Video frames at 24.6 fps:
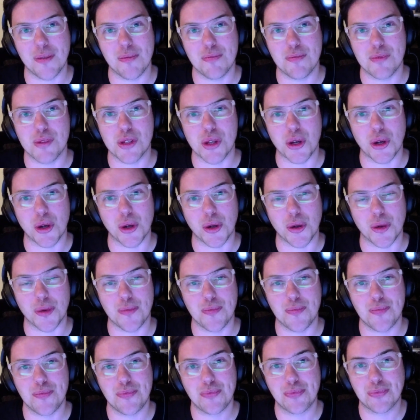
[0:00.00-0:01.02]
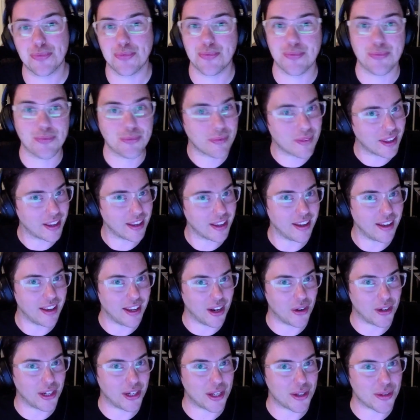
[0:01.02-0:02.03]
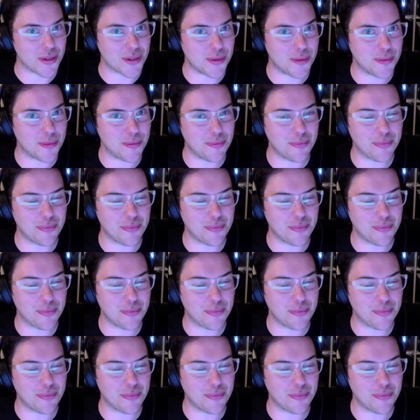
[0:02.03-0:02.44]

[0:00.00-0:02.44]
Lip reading: So here it is.